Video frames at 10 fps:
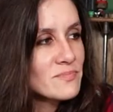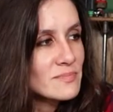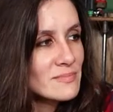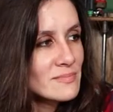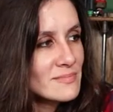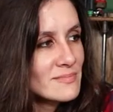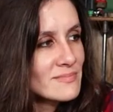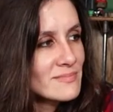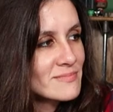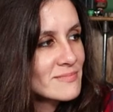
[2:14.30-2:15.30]

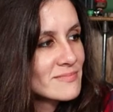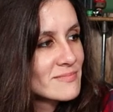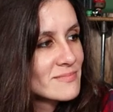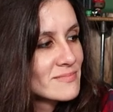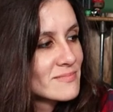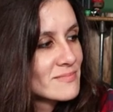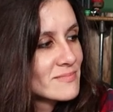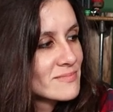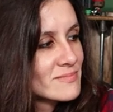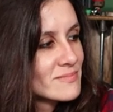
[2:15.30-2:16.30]

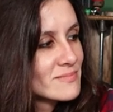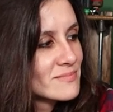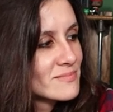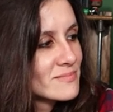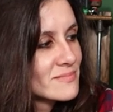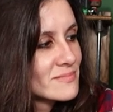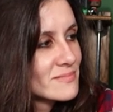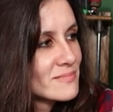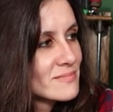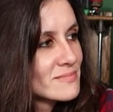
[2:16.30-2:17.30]

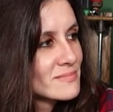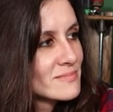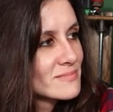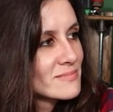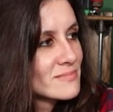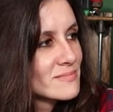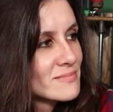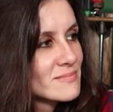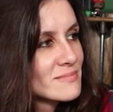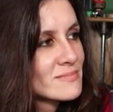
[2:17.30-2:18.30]

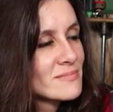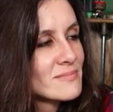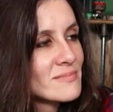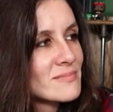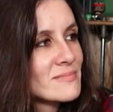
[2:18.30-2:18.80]
The person shown says nothing.